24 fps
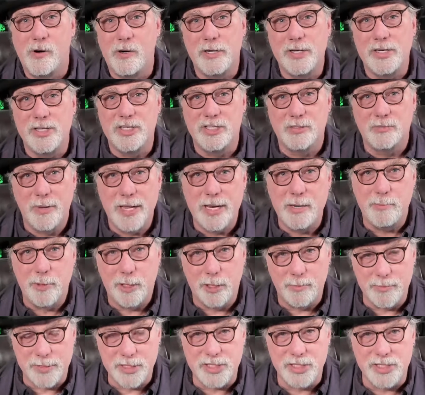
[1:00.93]
display
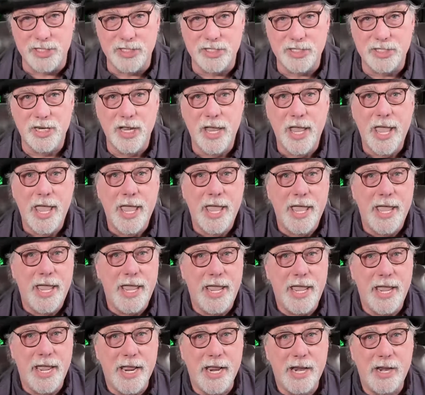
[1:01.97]
purposes.
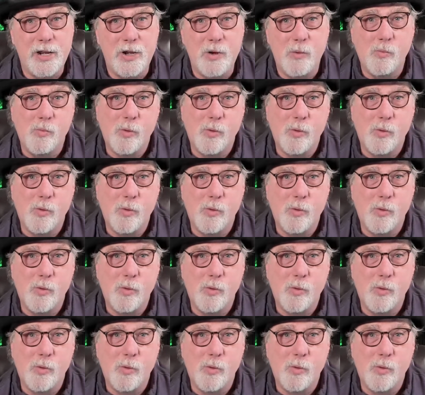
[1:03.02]
And